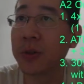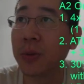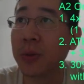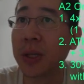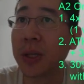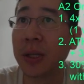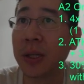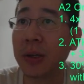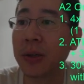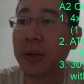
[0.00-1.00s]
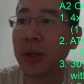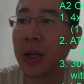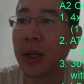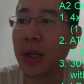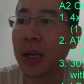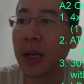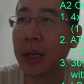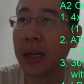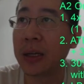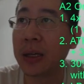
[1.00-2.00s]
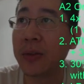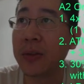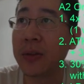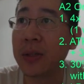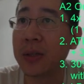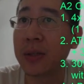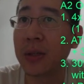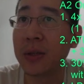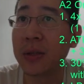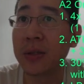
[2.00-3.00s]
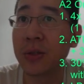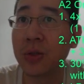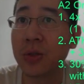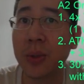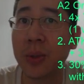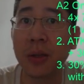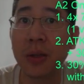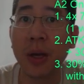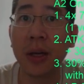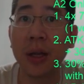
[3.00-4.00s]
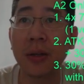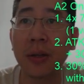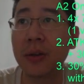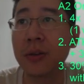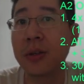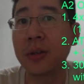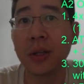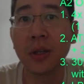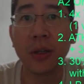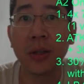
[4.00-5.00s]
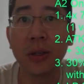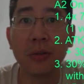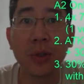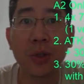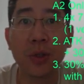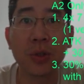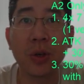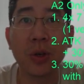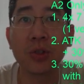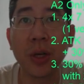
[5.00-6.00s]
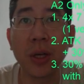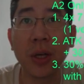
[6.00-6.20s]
wiki here, and this is 2B right here, Virtuous Contract, the